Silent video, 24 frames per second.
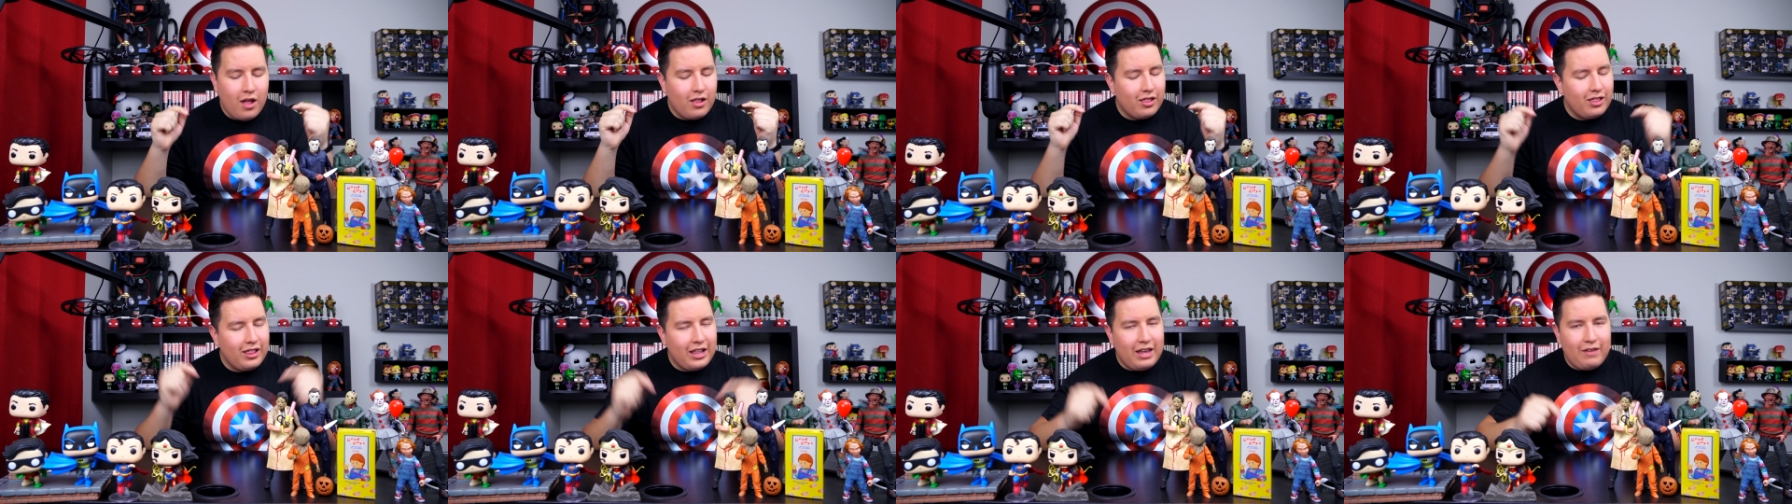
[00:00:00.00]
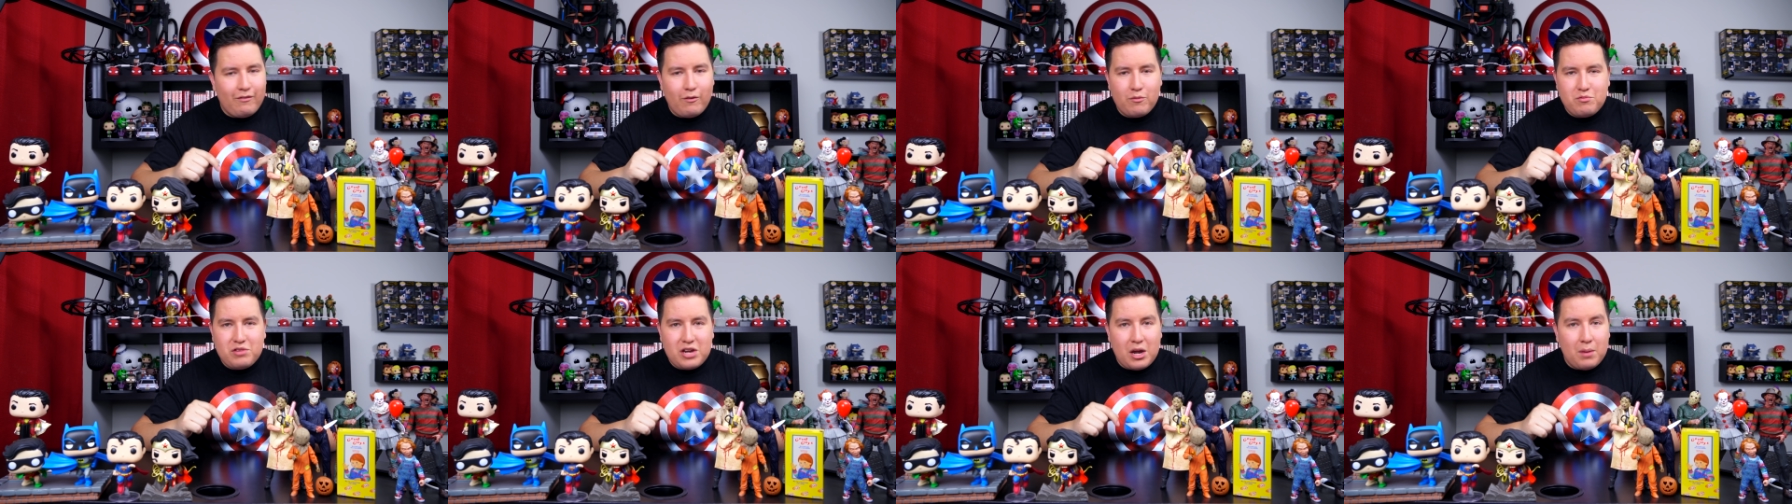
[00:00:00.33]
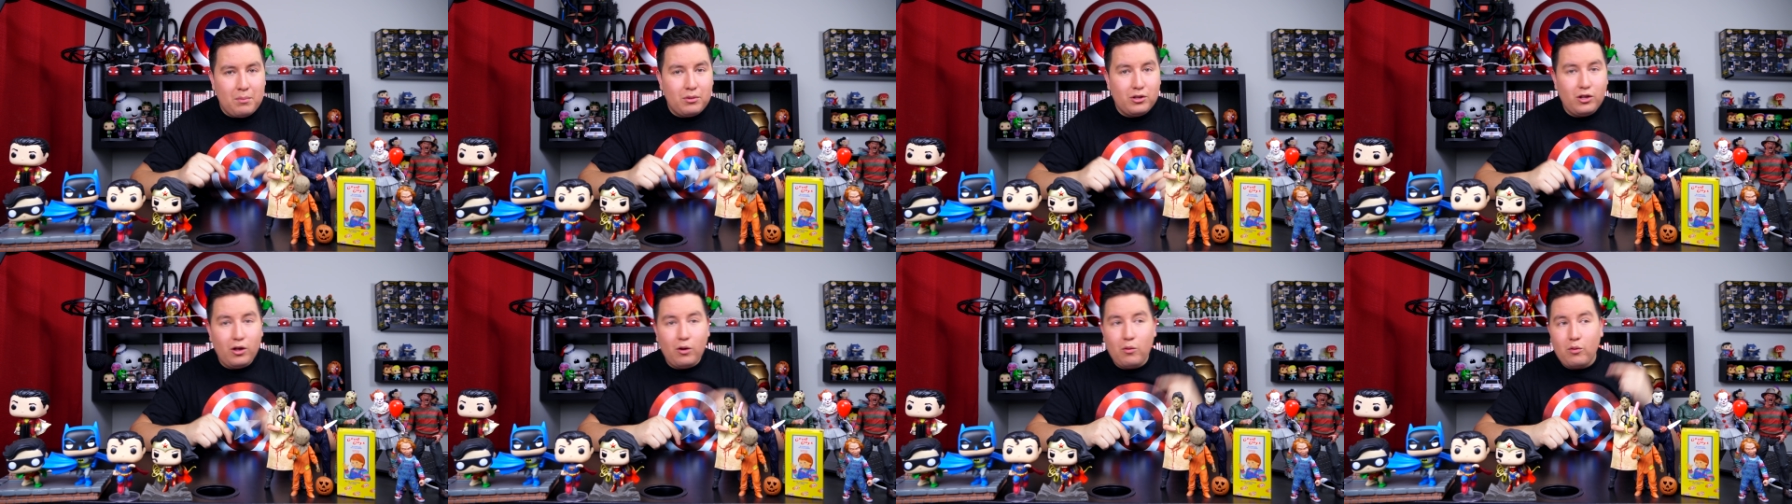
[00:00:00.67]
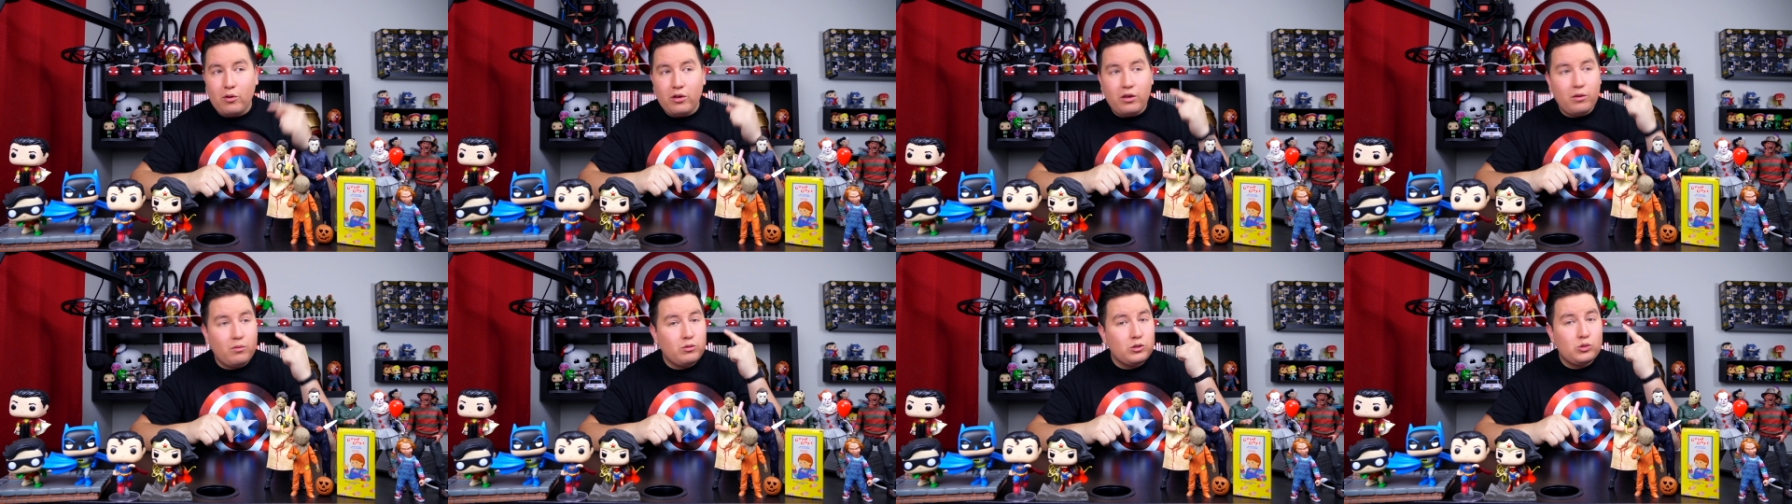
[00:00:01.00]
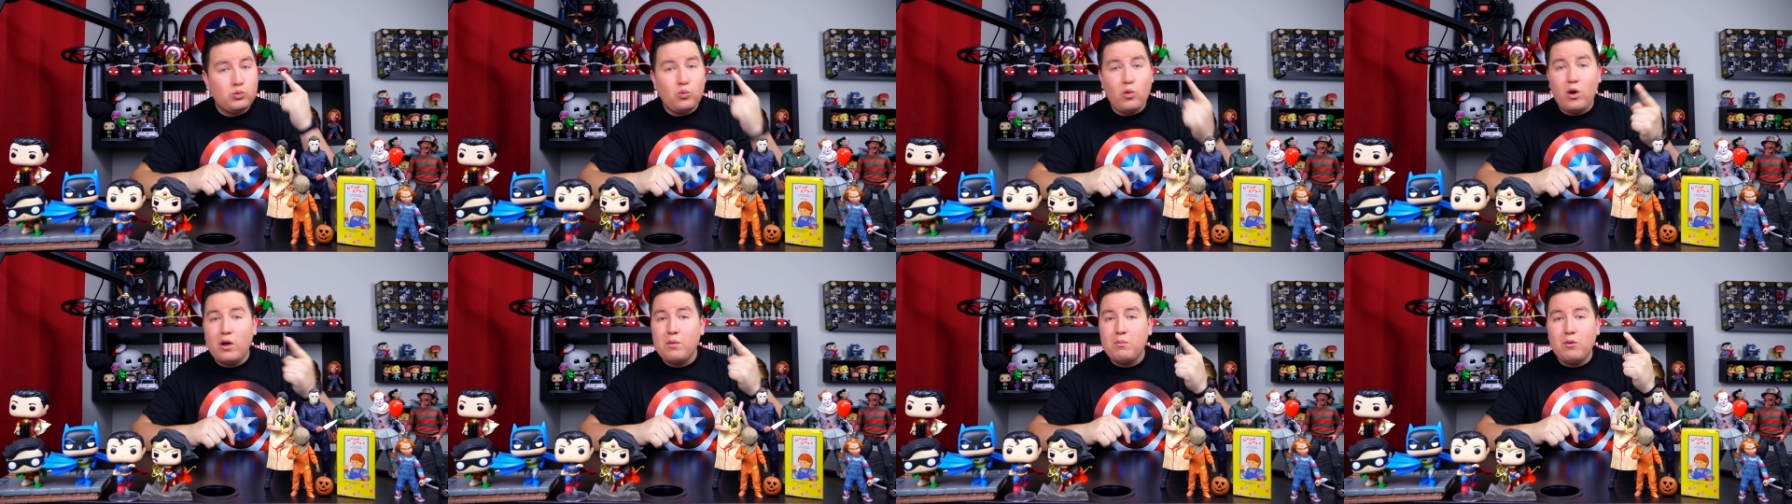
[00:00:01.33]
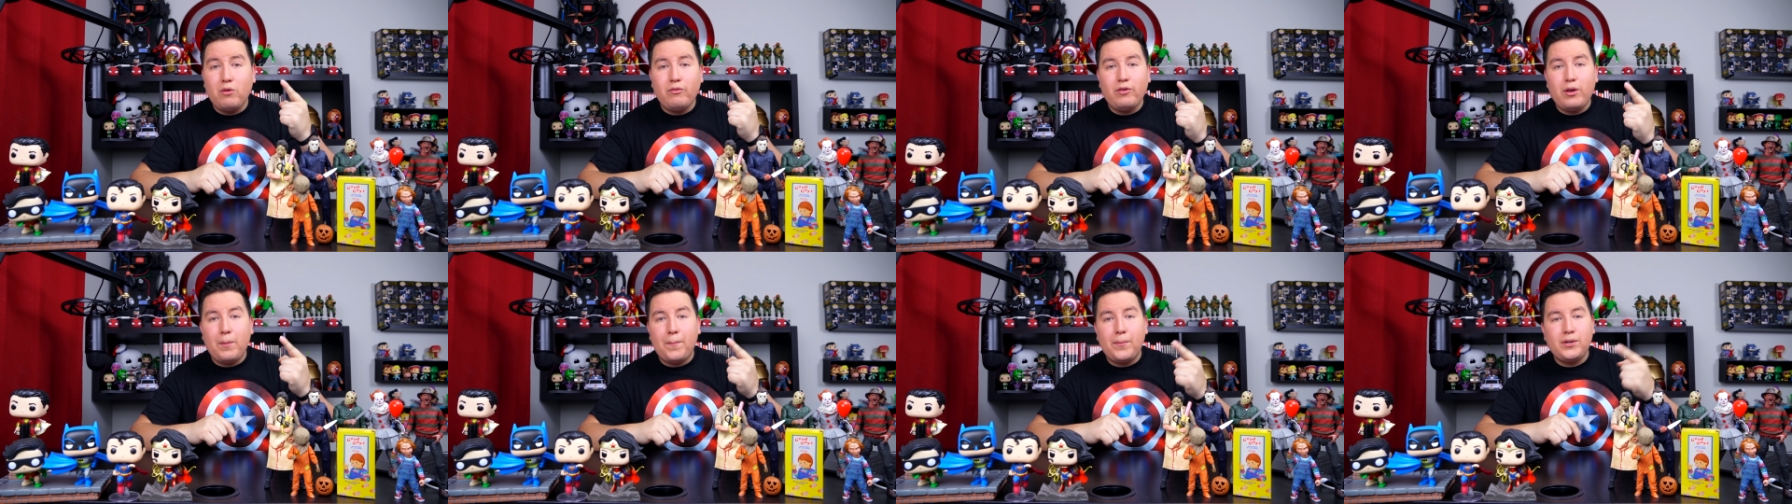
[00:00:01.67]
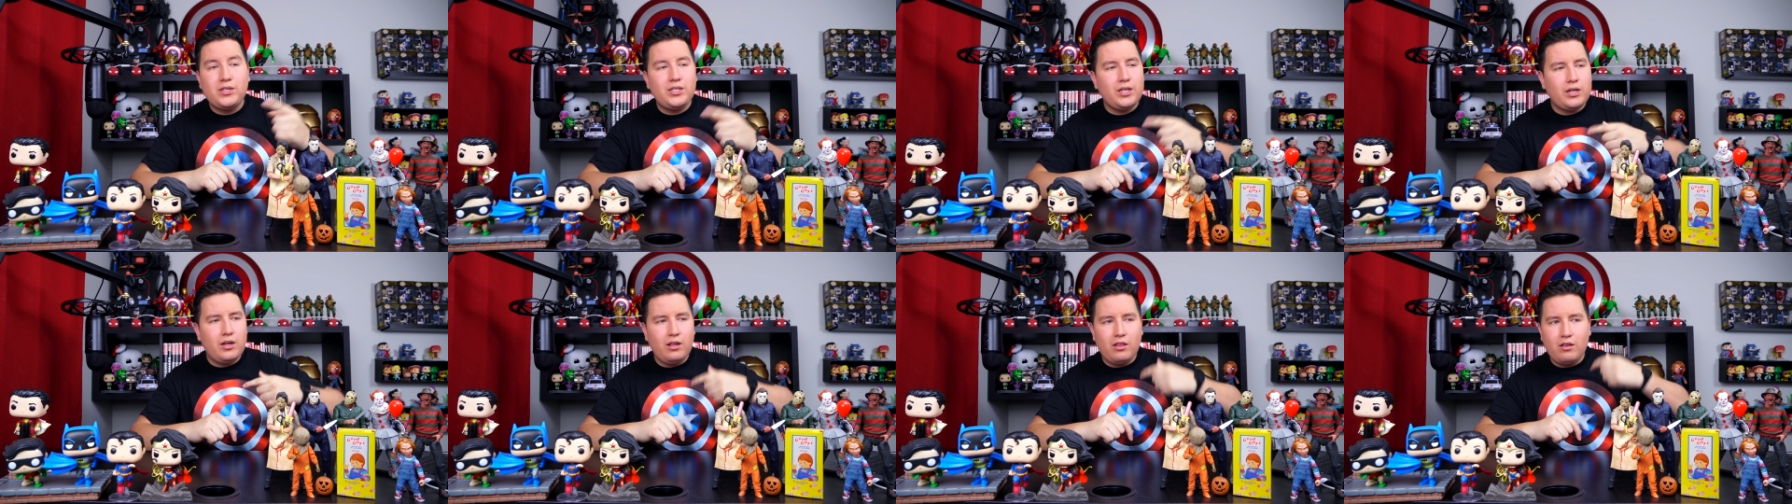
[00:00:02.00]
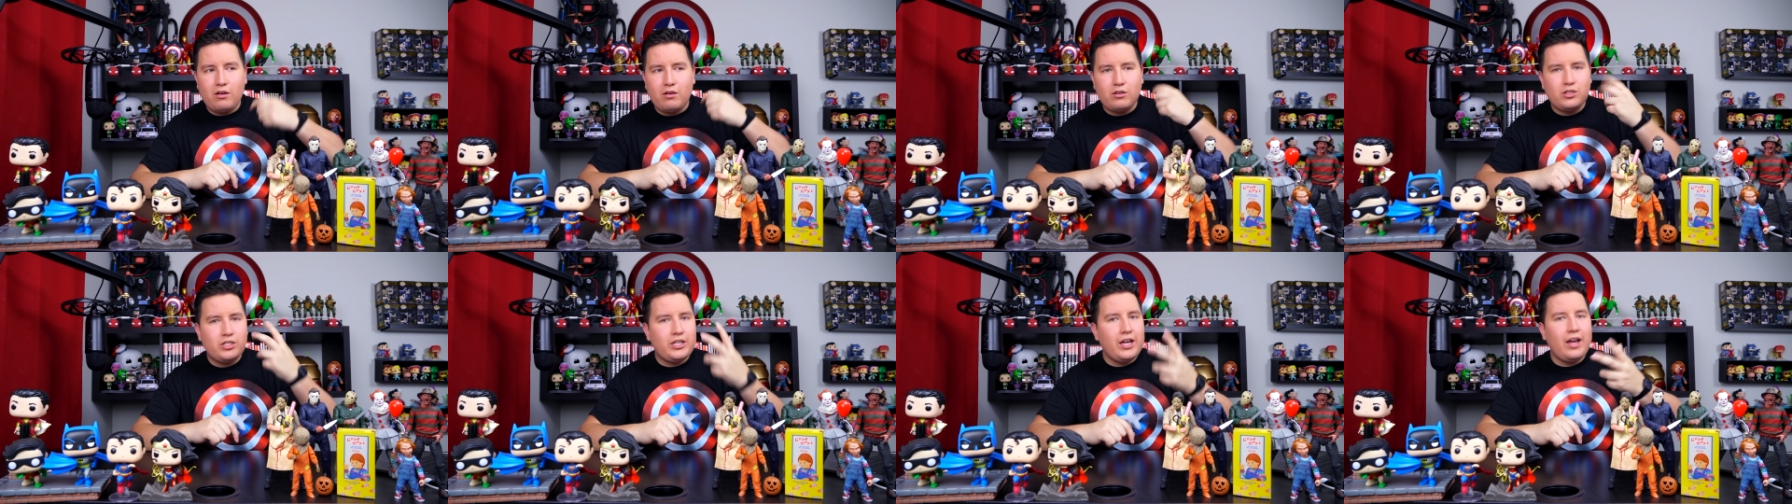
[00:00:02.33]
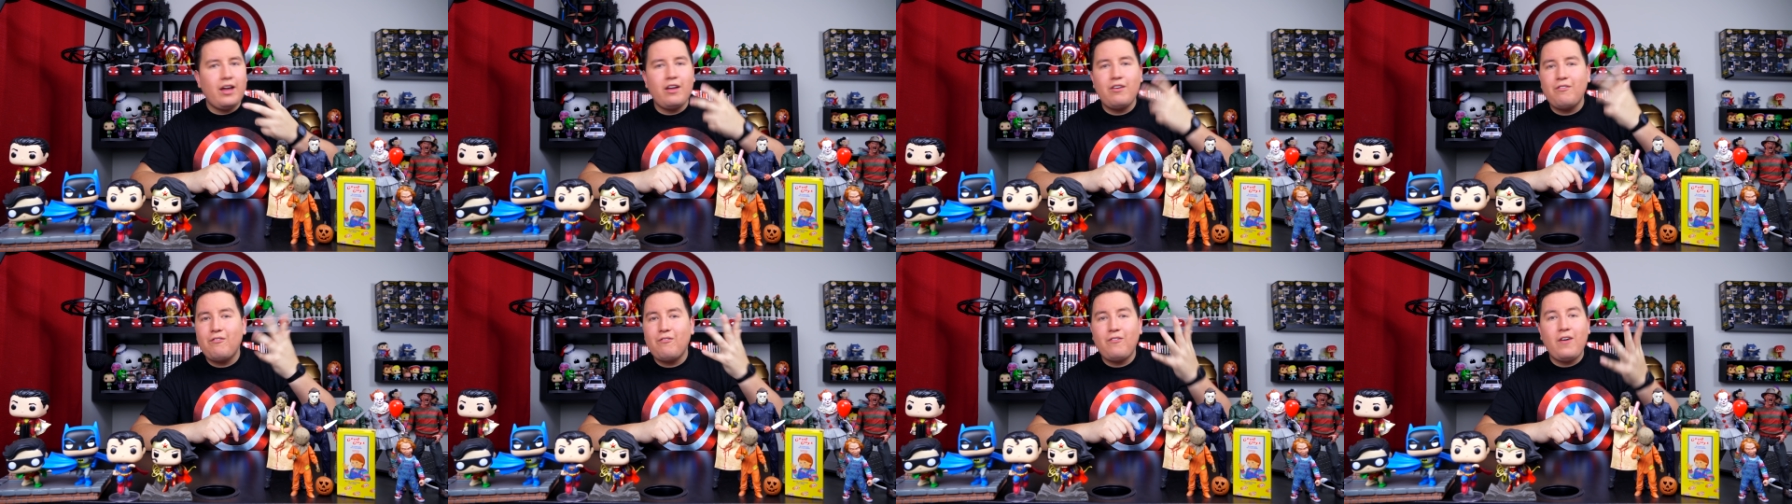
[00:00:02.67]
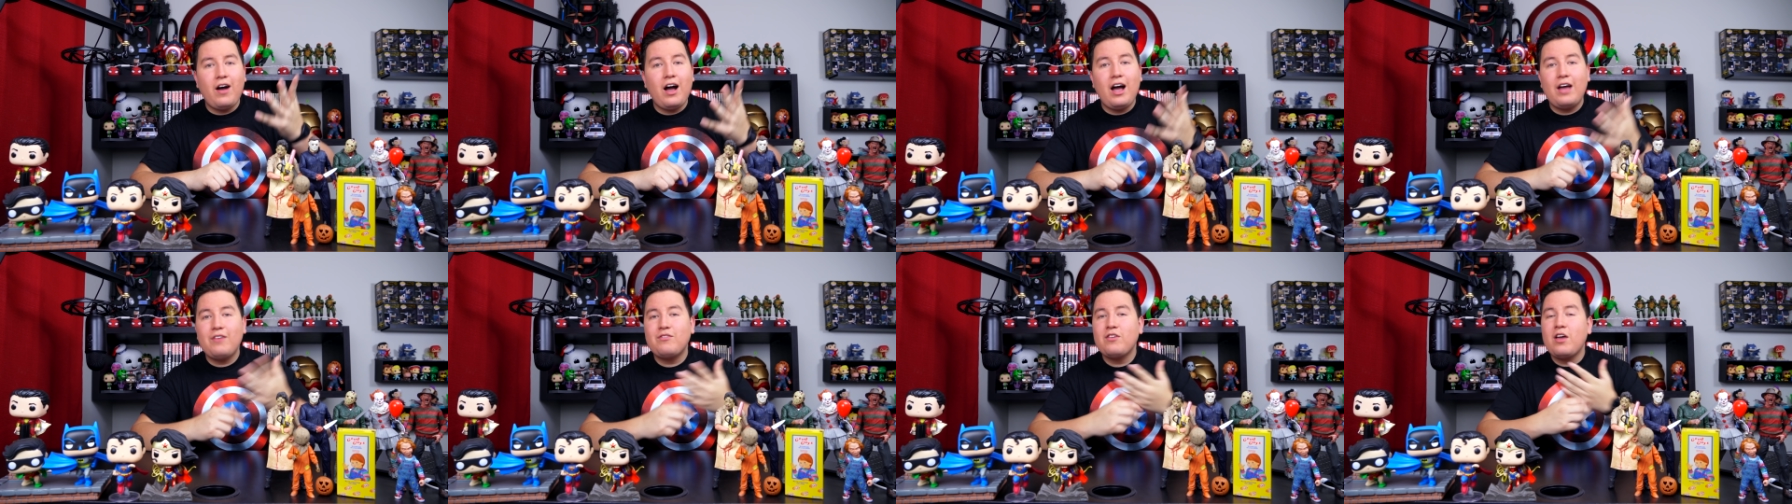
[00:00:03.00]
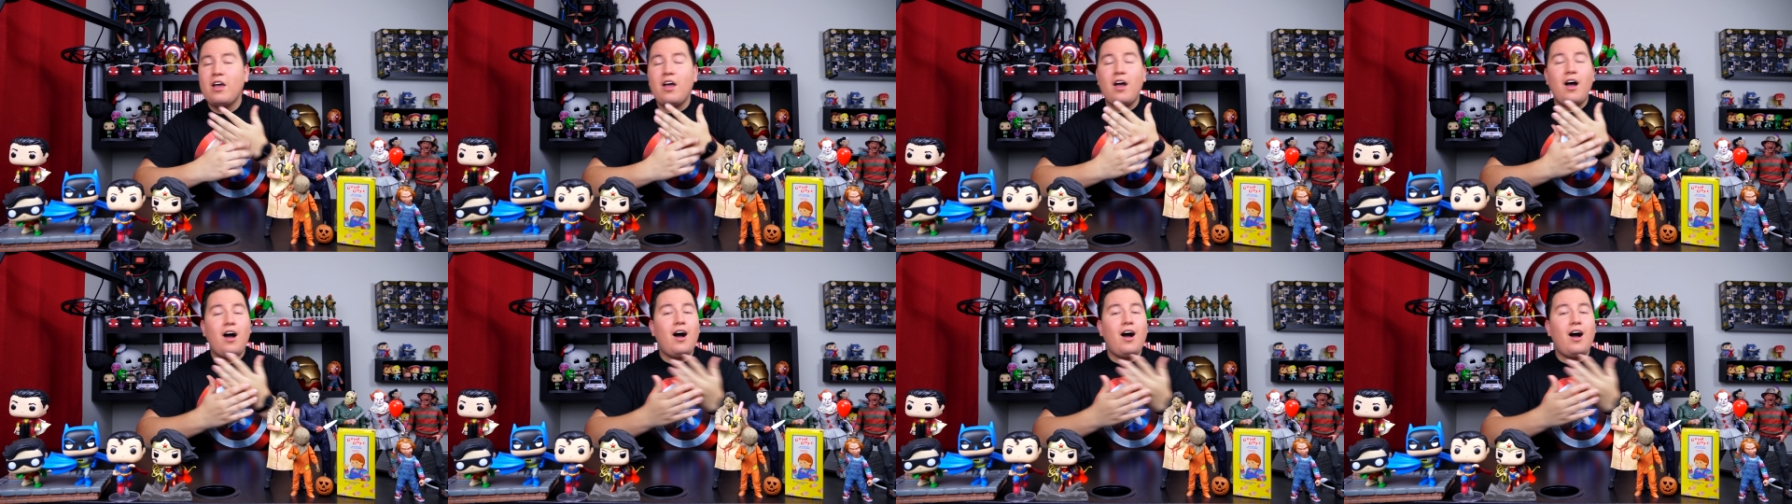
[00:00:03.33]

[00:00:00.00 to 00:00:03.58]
Leave them down below, whether it was one movie in particular or 10, 5.